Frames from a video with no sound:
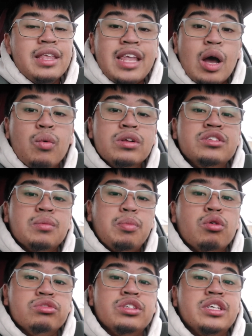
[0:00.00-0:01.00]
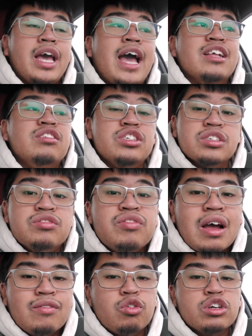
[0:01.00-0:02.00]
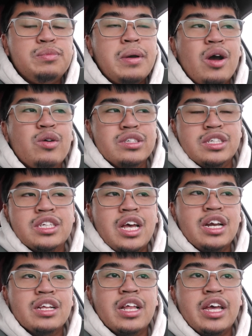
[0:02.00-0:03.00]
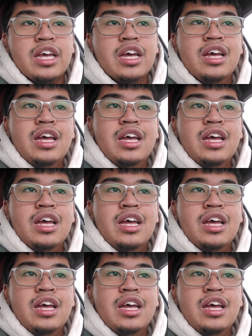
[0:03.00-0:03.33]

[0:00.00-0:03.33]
That one supposedly adds just 5 horsepower, and just kind of like